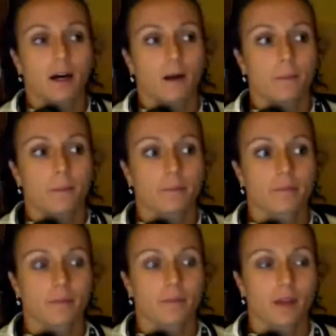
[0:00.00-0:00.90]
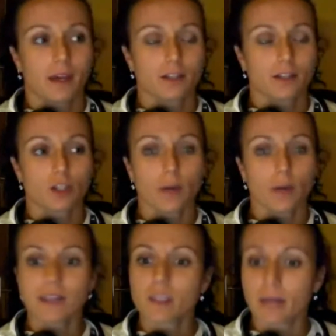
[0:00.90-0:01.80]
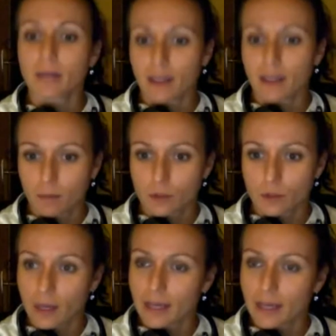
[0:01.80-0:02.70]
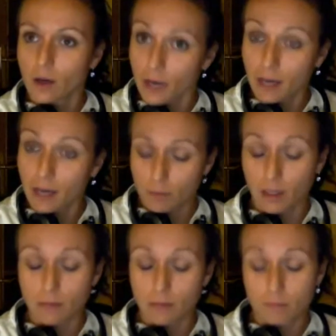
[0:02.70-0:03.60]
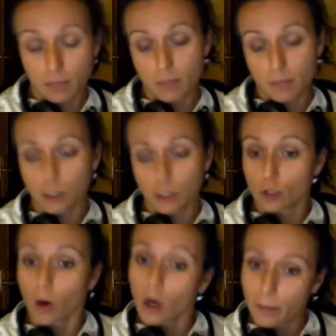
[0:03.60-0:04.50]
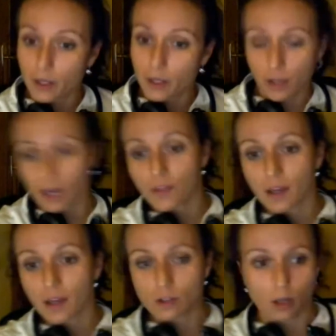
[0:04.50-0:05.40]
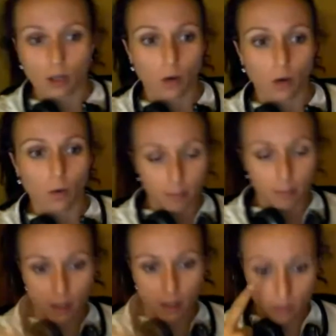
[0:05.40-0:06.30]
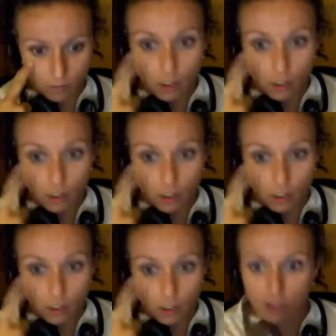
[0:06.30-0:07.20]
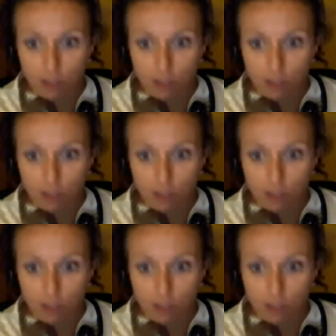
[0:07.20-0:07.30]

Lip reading: um, and to intimidate them, to like, okay, well, maybe you are better than I think, so let me see